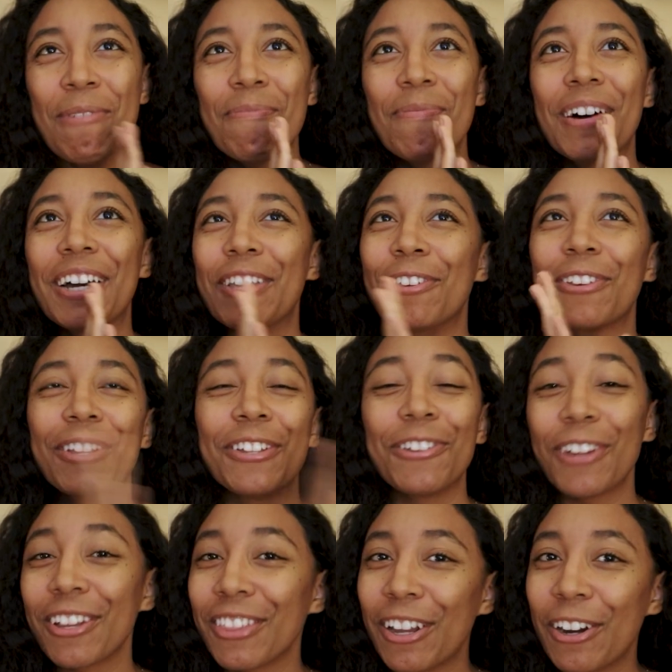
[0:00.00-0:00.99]
but you can
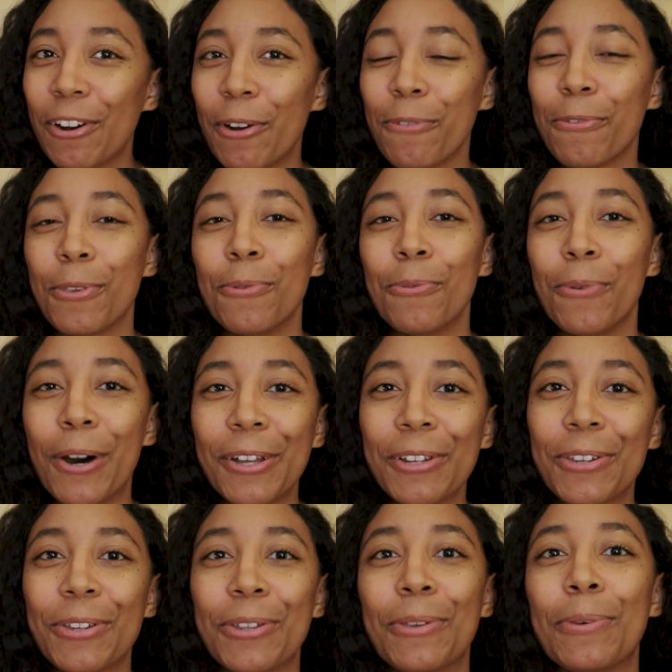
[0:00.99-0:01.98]
check that out if you
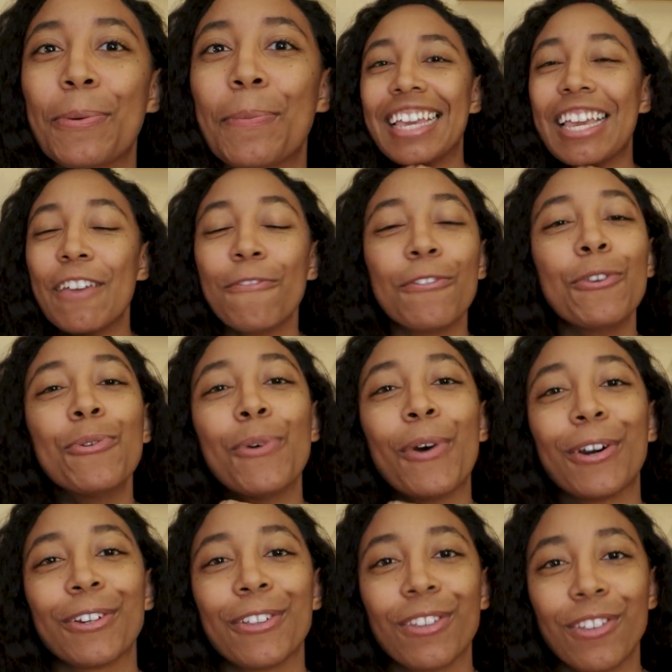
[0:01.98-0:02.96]
want to. If you
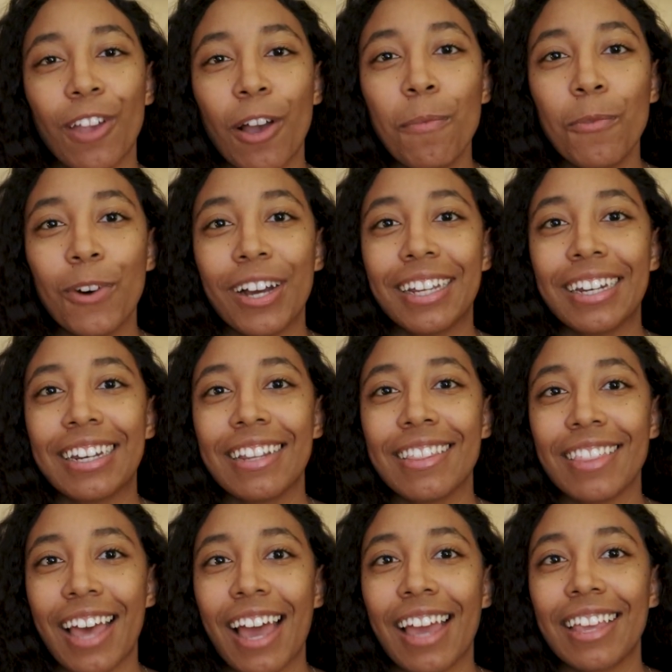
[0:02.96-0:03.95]
are someone
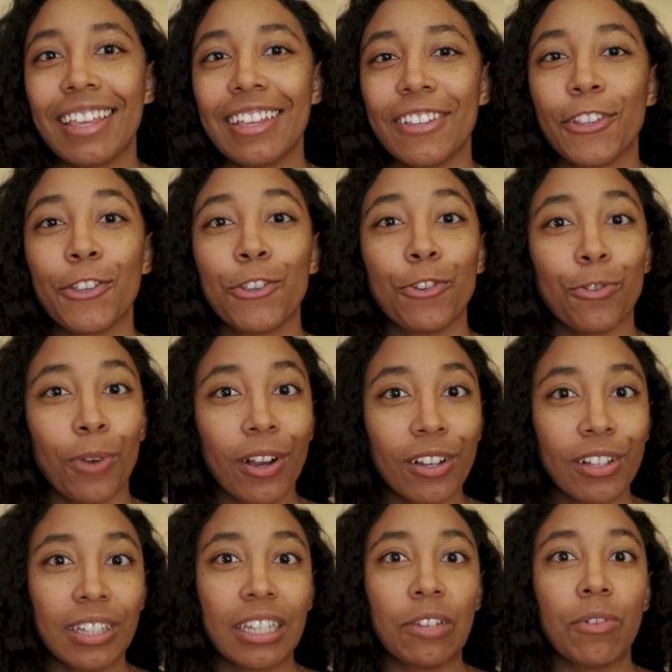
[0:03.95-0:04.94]
that is
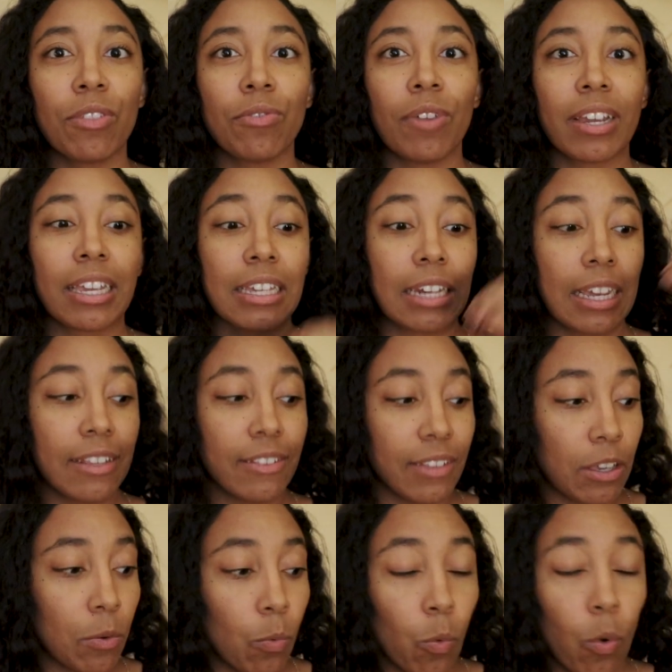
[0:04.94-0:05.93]
struggling with
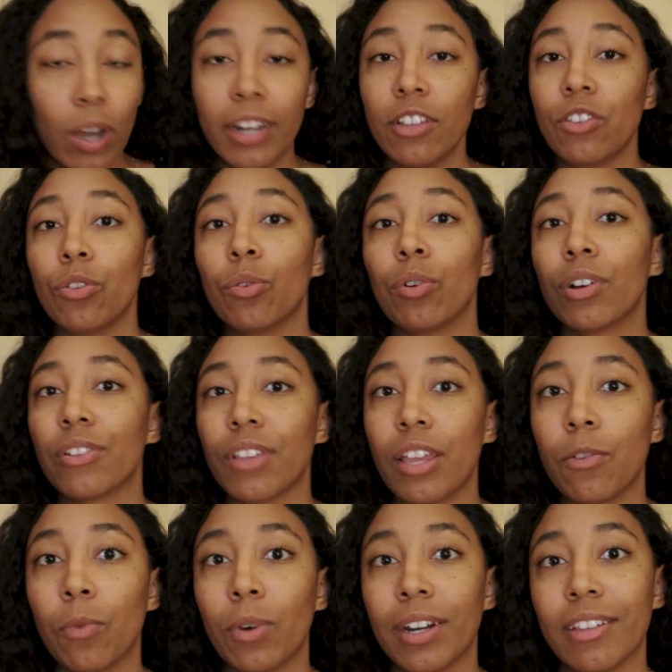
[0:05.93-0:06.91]
recognizing what is yours
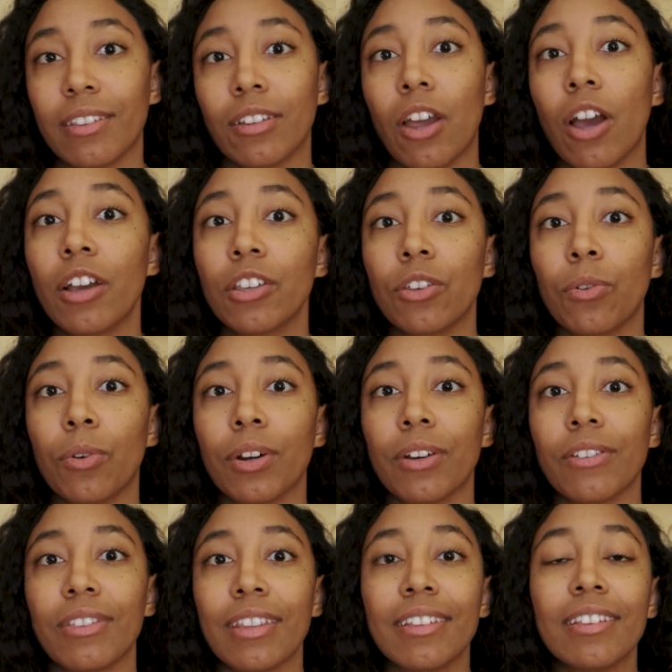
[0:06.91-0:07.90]
and what is not
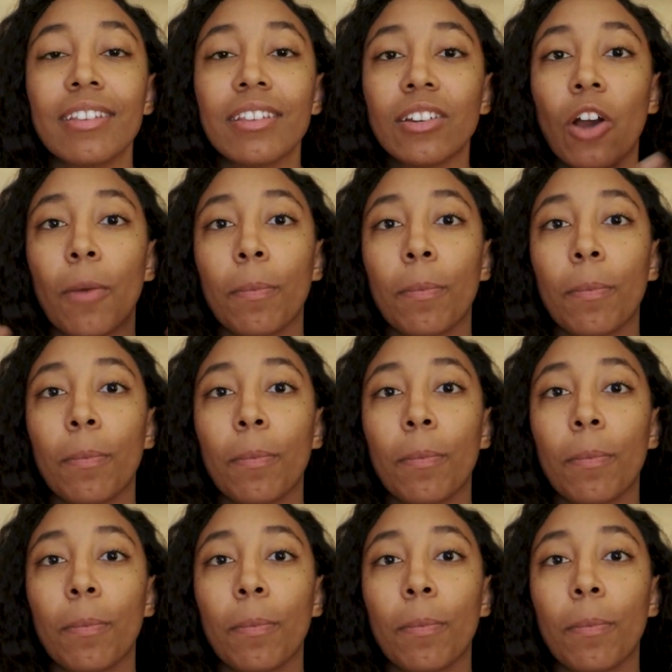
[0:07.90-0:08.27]
yours, this is an